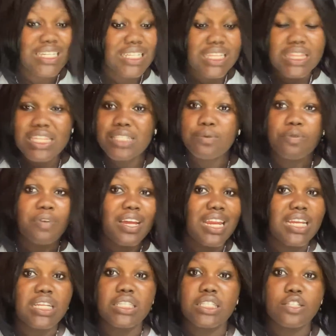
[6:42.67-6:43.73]
things provided
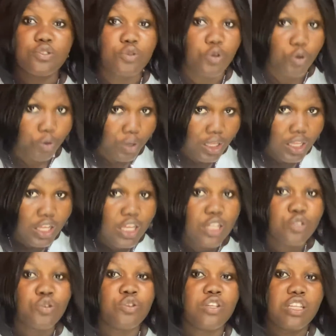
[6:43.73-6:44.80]
in this law.
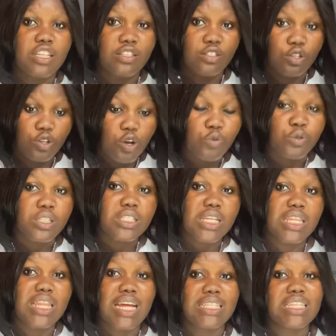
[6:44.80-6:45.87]
So the law will state
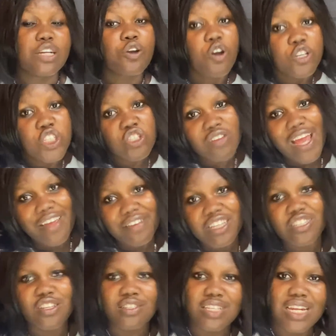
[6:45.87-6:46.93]
that contrary to
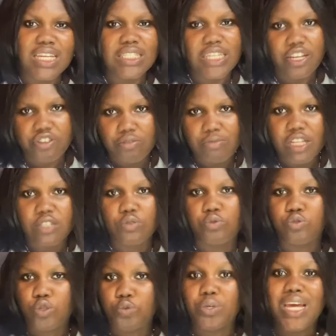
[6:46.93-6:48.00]
the tenancy agreement,
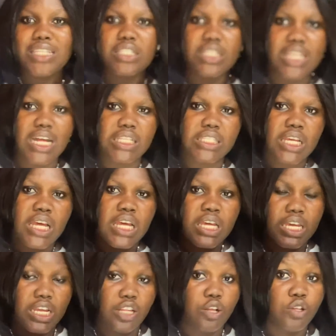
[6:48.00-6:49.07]
so we'll get to that
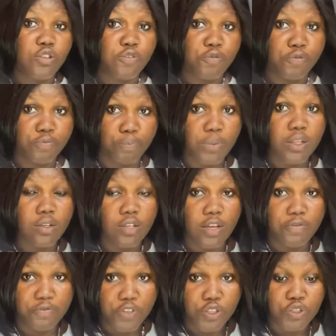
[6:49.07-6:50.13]
in other
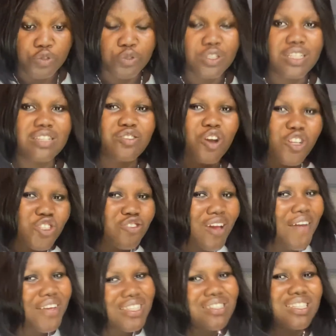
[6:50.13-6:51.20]
videos,
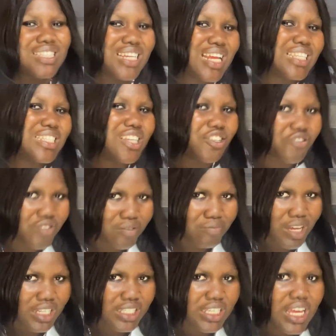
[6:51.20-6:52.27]
contrary to the tenancy
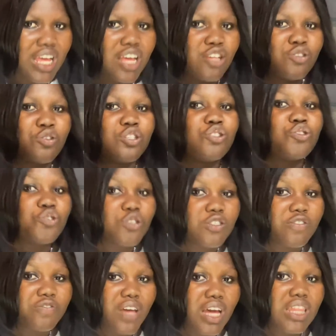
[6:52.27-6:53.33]
agreement. So it shows the
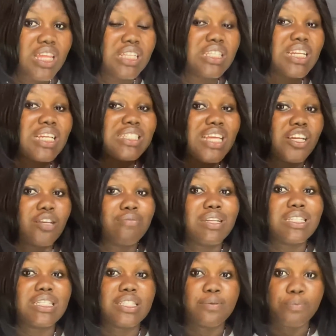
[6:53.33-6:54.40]
fact that tenancy agreement
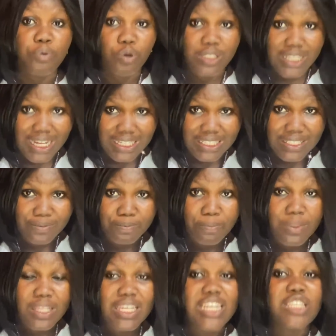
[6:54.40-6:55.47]
is important.
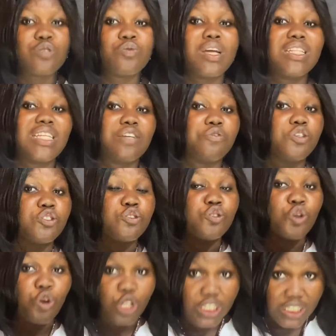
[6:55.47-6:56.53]
It's when there is
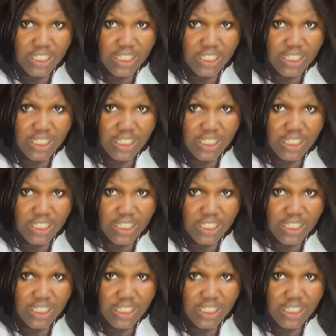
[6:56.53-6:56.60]
none